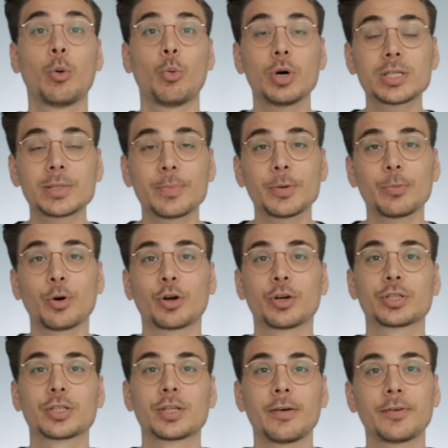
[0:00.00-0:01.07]
was a bit more
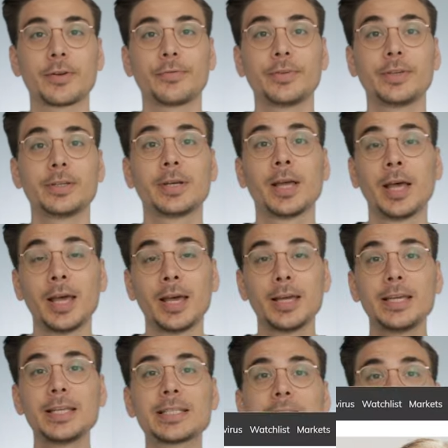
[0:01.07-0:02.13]
conservative here. He